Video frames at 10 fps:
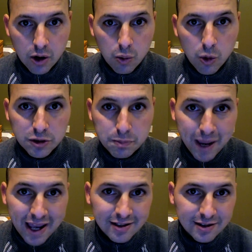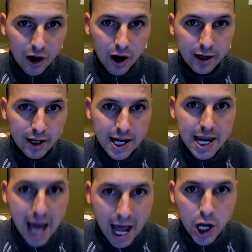was based on
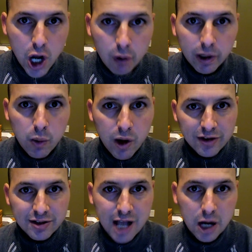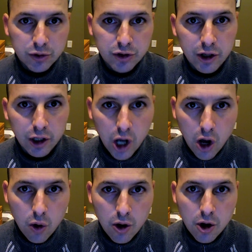not knowing where the stock was going to
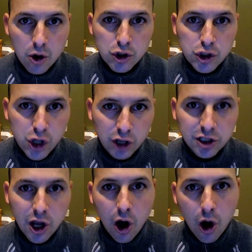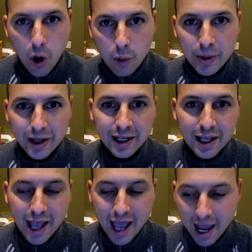go, just
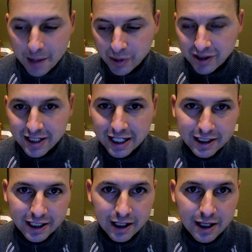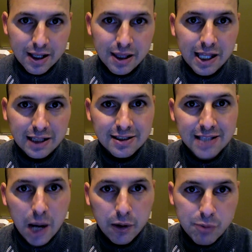hoping and predicting that the
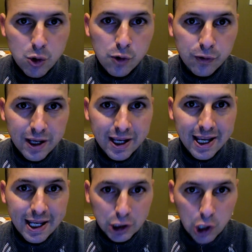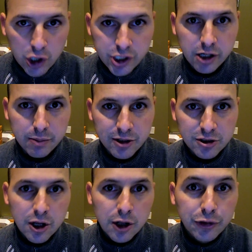stock would move in large
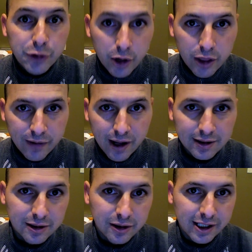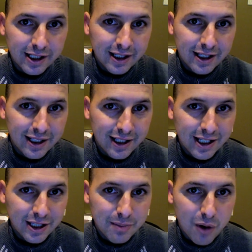increments due to the volatility
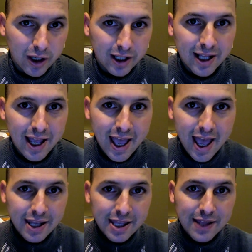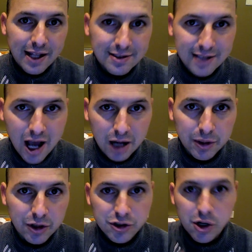in the market and in that stock. Because